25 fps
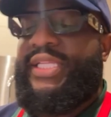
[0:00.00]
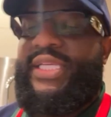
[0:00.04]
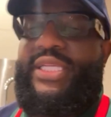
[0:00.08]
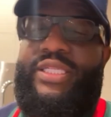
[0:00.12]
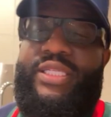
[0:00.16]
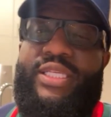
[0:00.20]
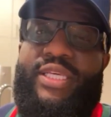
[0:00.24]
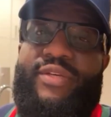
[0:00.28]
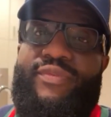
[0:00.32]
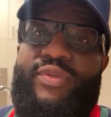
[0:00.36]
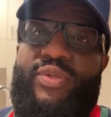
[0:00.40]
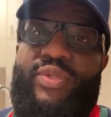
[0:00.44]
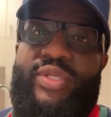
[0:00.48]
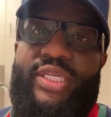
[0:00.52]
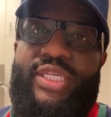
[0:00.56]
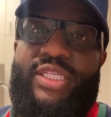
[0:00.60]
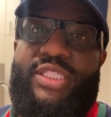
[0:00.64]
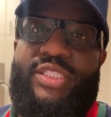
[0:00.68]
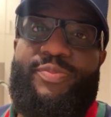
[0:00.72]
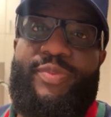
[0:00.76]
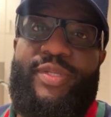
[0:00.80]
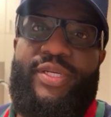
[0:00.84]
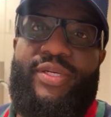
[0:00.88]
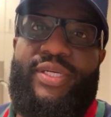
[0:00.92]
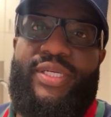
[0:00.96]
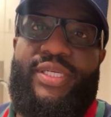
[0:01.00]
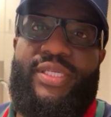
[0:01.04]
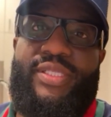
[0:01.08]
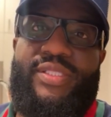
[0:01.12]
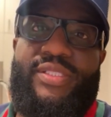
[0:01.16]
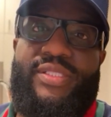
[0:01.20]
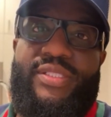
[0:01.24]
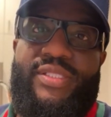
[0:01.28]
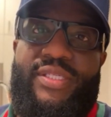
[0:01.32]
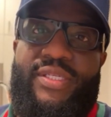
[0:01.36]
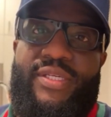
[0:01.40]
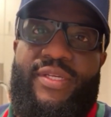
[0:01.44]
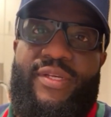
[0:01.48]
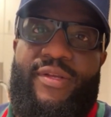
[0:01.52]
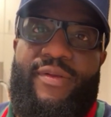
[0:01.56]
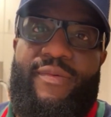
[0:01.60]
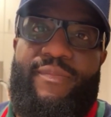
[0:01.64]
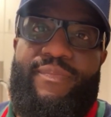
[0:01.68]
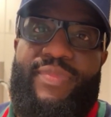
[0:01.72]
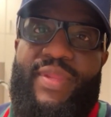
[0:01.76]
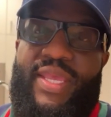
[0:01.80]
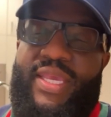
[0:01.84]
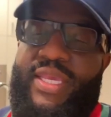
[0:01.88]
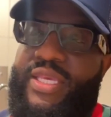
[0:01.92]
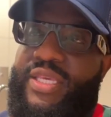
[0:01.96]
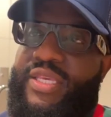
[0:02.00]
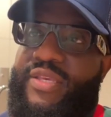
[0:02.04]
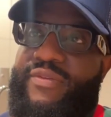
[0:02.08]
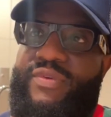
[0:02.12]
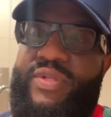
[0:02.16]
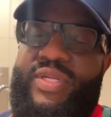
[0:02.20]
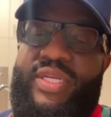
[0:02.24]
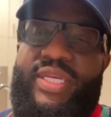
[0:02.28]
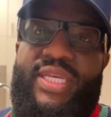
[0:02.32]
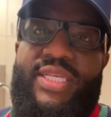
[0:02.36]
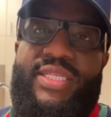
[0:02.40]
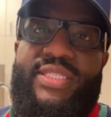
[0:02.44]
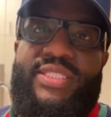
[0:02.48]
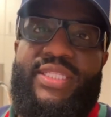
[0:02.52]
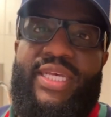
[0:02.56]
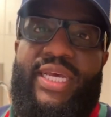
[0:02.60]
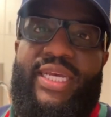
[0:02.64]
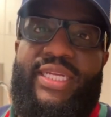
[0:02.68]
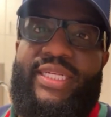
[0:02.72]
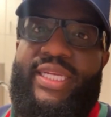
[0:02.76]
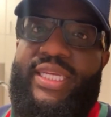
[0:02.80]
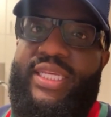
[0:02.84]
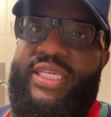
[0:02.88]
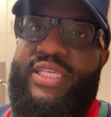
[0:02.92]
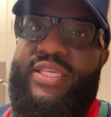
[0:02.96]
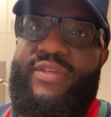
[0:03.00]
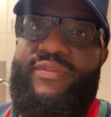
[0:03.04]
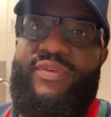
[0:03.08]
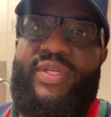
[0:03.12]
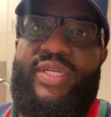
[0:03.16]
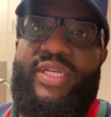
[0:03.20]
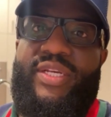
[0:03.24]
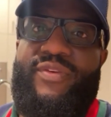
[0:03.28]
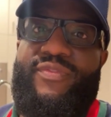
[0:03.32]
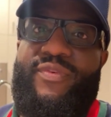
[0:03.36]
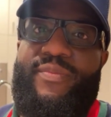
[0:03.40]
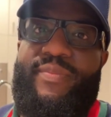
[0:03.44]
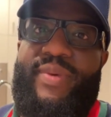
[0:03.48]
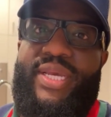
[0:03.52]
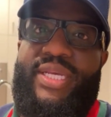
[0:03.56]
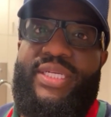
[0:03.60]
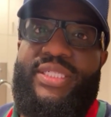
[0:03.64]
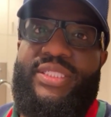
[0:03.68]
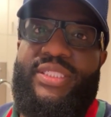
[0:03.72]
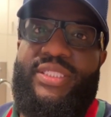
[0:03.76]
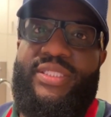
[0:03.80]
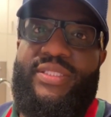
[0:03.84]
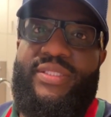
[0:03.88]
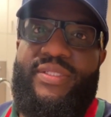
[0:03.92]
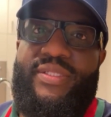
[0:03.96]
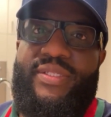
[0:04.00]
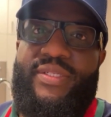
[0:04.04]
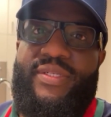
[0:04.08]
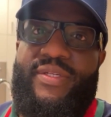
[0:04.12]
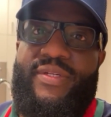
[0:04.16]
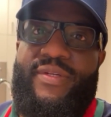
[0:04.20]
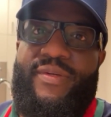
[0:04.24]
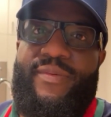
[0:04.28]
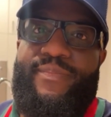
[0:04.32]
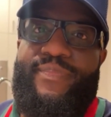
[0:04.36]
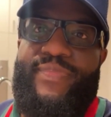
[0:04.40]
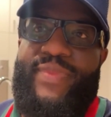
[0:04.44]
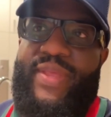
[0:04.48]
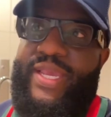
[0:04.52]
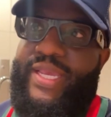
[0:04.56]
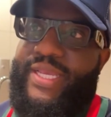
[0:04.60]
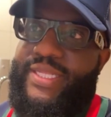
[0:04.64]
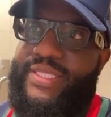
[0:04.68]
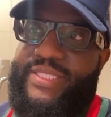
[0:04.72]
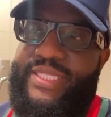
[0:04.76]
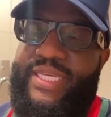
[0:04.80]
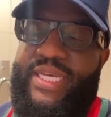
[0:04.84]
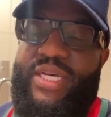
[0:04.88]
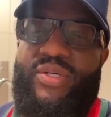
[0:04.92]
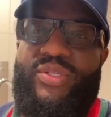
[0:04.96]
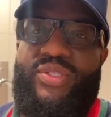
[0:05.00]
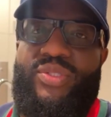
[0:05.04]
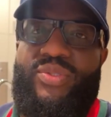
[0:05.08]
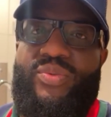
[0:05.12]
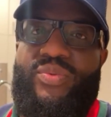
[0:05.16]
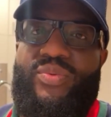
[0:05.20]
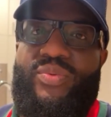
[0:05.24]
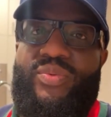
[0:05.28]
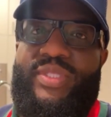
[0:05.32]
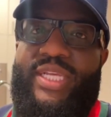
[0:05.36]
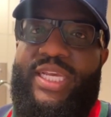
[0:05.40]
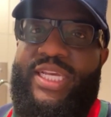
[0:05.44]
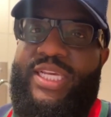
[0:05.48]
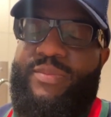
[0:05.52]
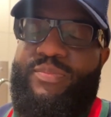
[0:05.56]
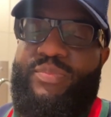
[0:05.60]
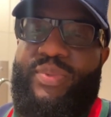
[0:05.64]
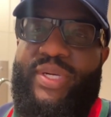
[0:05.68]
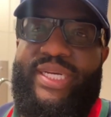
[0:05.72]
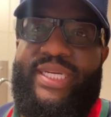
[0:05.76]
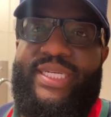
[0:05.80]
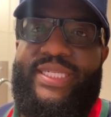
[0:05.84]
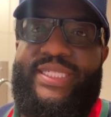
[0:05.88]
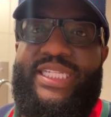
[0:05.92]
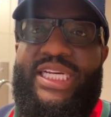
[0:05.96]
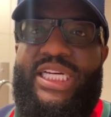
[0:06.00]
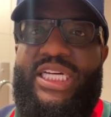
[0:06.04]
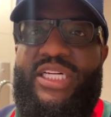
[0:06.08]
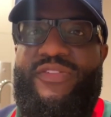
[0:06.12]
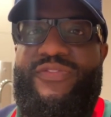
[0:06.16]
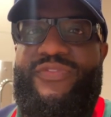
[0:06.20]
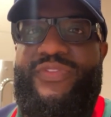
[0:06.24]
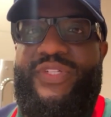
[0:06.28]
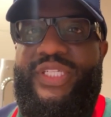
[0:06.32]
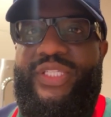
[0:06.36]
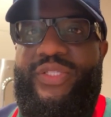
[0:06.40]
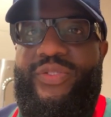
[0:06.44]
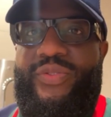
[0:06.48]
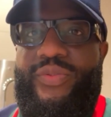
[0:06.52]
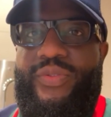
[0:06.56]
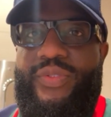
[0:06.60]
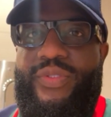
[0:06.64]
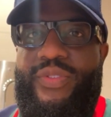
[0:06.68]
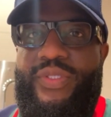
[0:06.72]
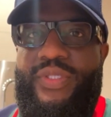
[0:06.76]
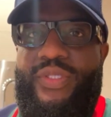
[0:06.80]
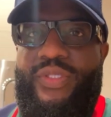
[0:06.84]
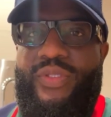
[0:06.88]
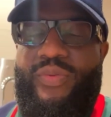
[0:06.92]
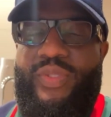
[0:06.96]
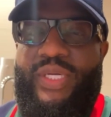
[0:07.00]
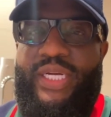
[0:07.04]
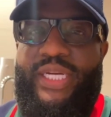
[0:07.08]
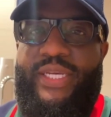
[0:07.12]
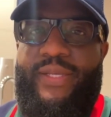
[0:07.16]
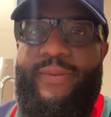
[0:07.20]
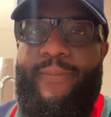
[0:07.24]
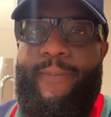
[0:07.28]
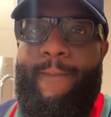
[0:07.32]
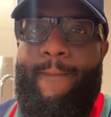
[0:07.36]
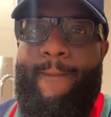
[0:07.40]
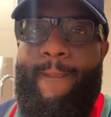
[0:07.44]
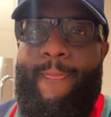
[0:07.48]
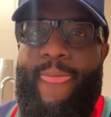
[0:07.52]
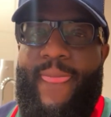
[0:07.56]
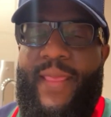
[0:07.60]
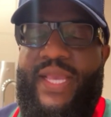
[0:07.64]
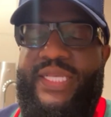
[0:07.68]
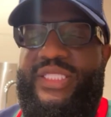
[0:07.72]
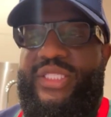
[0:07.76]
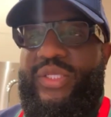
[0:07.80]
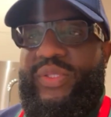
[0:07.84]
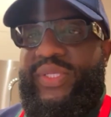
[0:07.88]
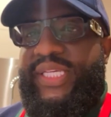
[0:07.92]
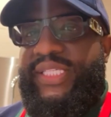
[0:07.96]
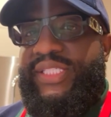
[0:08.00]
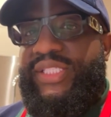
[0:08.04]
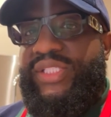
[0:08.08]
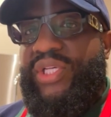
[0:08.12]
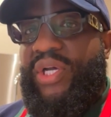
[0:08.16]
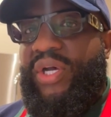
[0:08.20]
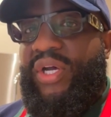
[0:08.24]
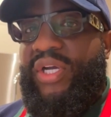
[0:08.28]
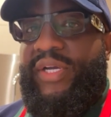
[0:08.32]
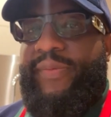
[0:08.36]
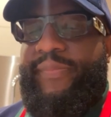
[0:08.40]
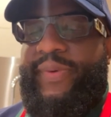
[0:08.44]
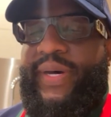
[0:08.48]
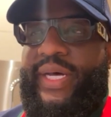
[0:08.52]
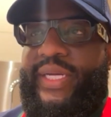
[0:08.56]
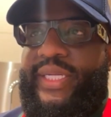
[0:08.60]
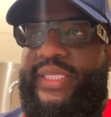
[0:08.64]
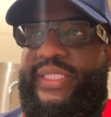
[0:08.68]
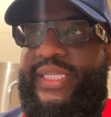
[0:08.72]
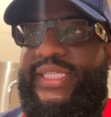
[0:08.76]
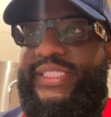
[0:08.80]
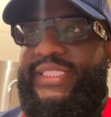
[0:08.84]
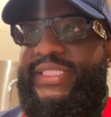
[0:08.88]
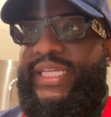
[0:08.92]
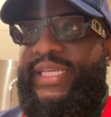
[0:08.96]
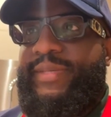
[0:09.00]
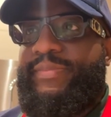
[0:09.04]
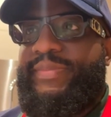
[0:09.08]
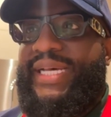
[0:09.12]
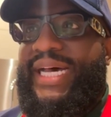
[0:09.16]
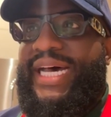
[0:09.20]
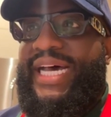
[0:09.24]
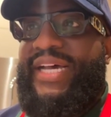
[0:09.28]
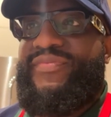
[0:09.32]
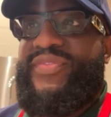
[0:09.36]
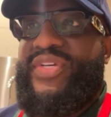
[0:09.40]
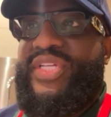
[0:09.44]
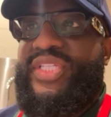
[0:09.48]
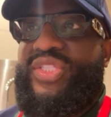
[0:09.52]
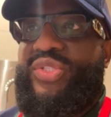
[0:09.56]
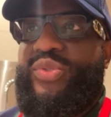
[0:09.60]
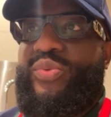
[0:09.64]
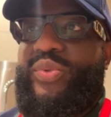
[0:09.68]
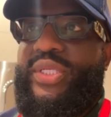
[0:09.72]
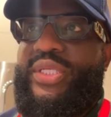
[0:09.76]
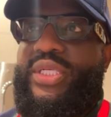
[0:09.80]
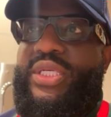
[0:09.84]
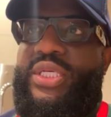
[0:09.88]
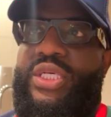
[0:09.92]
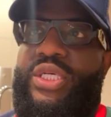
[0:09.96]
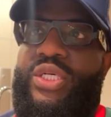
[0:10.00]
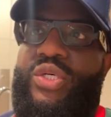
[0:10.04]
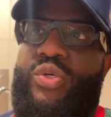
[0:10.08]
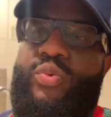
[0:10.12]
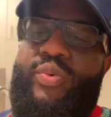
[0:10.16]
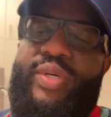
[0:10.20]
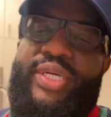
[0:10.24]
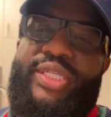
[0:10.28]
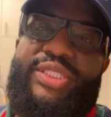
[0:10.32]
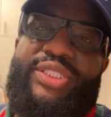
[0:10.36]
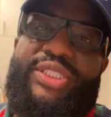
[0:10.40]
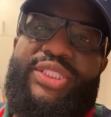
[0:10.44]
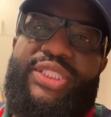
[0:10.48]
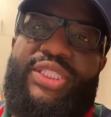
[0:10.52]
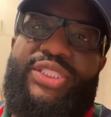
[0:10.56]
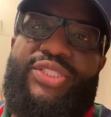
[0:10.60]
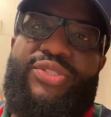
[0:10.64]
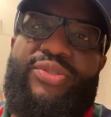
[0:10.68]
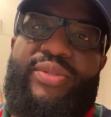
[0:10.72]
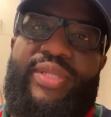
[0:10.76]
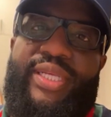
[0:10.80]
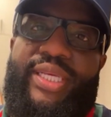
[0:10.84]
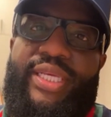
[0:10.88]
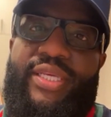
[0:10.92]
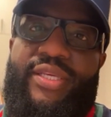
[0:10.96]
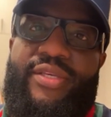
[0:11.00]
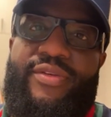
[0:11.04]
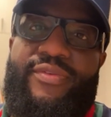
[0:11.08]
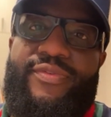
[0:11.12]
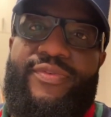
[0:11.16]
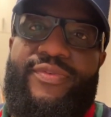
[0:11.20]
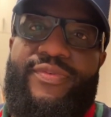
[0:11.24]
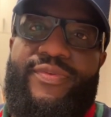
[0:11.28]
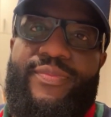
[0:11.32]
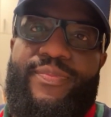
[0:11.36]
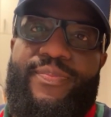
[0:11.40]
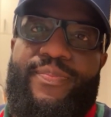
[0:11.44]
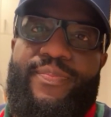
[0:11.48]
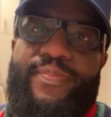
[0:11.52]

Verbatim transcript: then give you the experience. They can give you the insight. They can give you the information. They can tell you. They can break it down for you, right? And so let's talk about it. Let's deep dive into it. When should you leave?